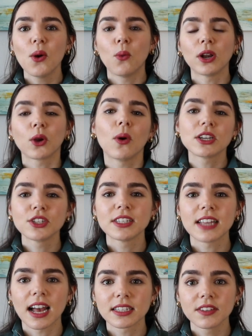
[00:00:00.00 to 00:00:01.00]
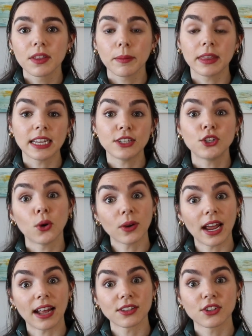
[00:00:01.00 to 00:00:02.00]
when a question is asked of them and they don't
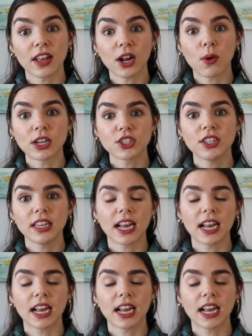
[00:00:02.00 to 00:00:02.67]
answer that question,